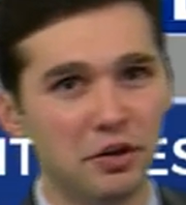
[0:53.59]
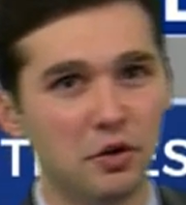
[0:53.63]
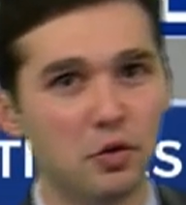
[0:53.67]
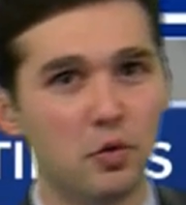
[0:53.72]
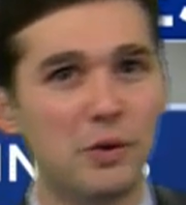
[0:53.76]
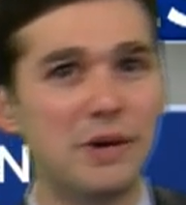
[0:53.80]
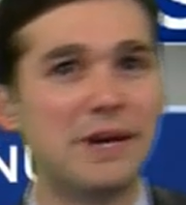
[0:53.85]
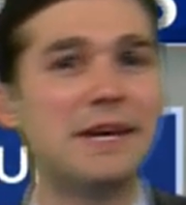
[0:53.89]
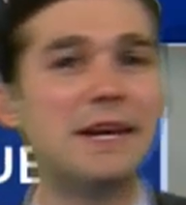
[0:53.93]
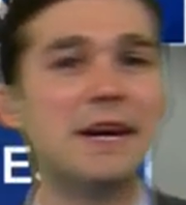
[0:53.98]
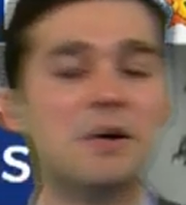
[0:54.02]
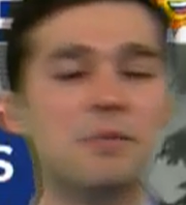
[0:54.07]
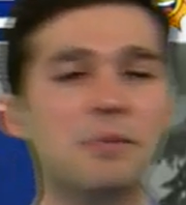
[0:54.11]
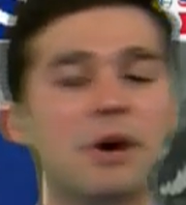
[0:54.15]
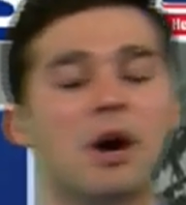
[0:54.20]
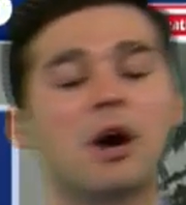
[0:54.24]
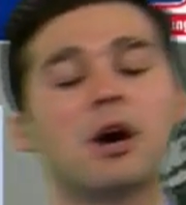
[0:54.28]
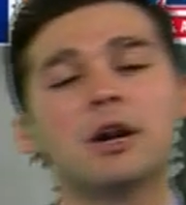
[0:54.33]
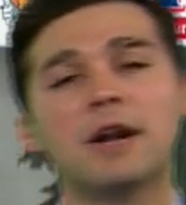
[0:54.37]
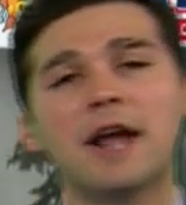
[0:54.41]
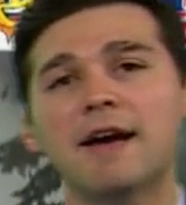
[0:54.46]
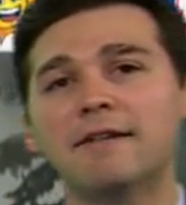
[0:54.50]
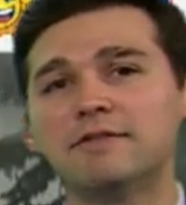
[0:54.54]
the weekend. We
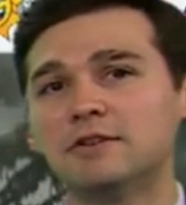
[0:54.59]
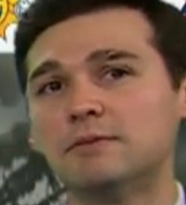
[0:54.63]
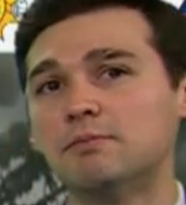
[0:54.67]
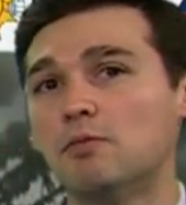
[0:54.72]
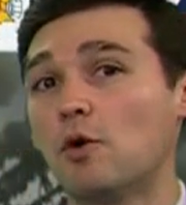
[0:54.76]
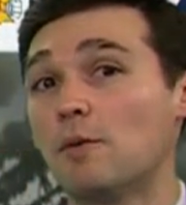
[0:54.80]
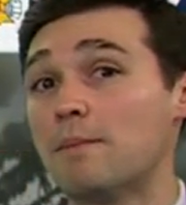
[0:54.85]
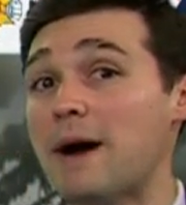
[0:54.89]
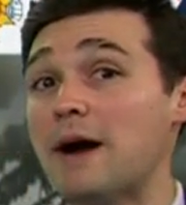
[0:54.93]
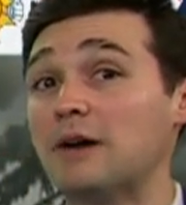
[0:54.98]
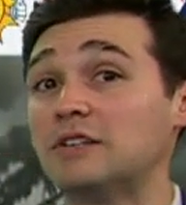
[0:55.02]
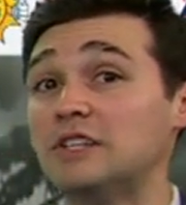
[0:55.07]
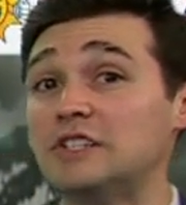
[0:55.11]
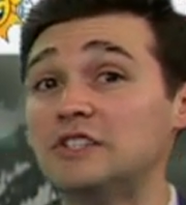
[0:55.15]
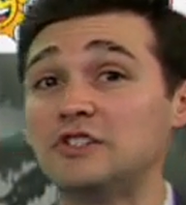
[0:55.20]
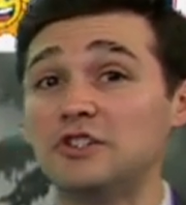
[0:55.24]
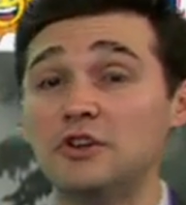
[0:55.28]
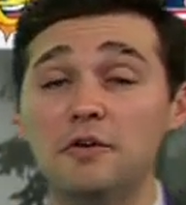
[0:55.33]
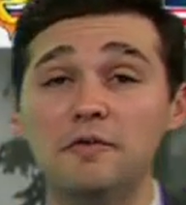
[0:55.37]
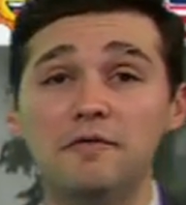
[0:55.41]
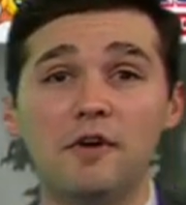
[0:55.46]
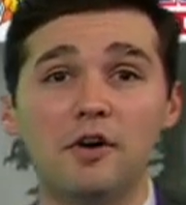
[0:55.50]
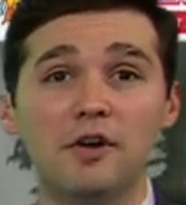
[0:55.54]
are going to have some more mountain
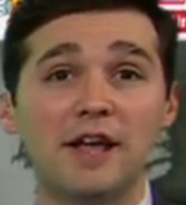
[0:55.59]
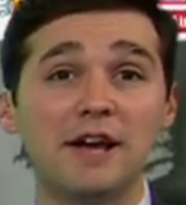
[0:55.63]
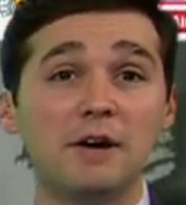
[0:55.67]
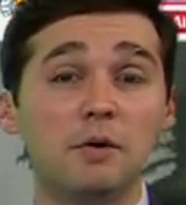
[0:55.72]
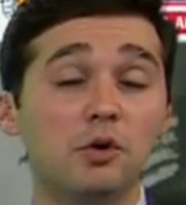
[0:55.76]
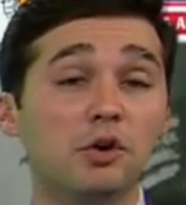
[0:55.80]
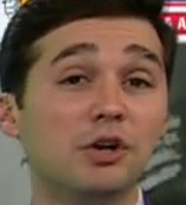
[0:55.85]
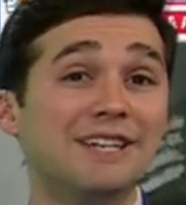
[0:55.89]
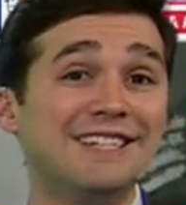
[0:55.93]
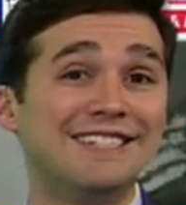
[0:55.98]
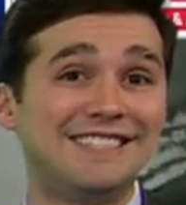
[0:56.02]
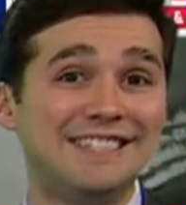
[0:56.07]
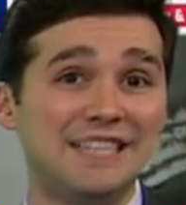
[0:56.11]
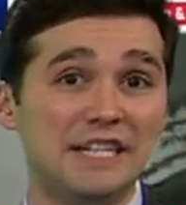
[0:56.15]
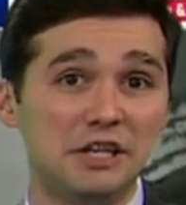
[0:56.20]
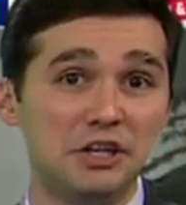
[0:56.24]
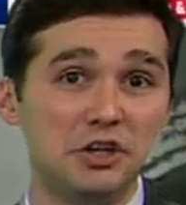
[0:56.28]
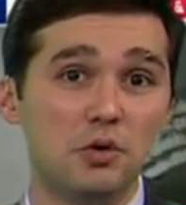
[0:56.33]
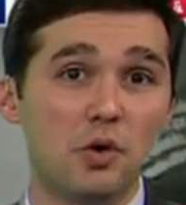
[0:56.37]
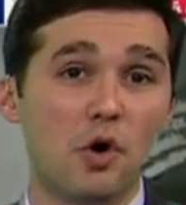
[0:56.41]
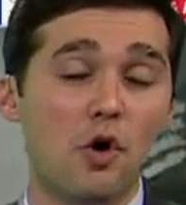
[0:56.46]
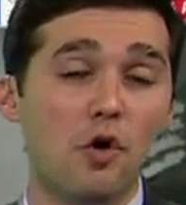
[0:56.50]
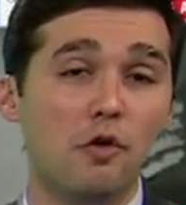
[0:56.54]
snowfall that will
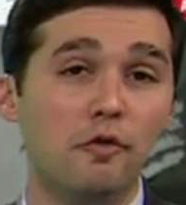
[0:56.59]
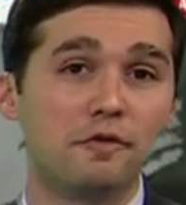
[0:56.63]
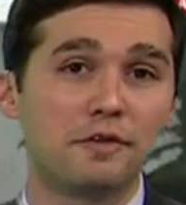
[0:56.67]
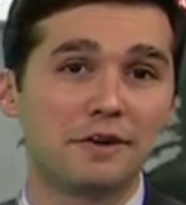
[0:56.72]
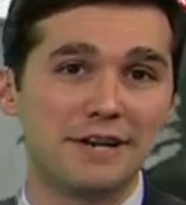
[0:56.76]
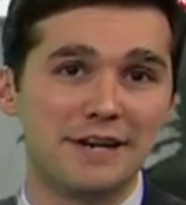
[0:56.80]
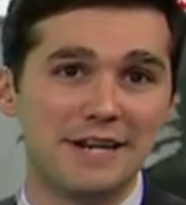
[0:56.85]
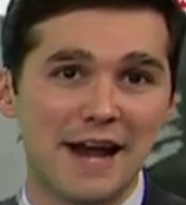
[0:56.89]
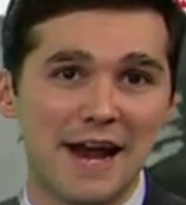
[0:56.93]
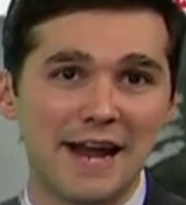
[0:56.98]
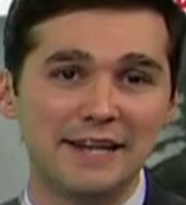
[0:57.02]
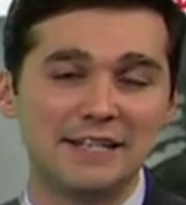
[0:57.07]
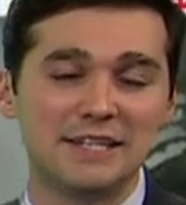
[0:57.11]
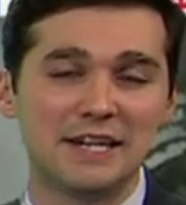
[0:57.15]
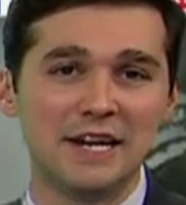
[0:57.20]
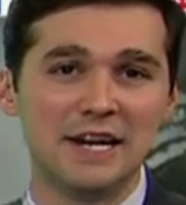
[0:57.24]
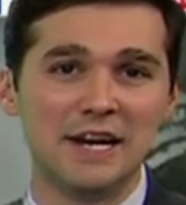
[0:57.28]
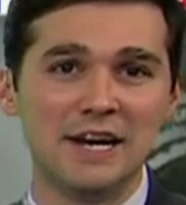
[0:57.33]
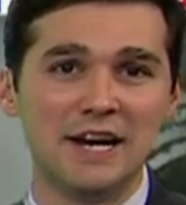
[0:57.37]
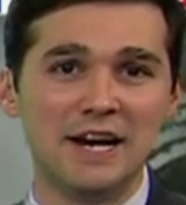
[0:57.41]
continue overnight.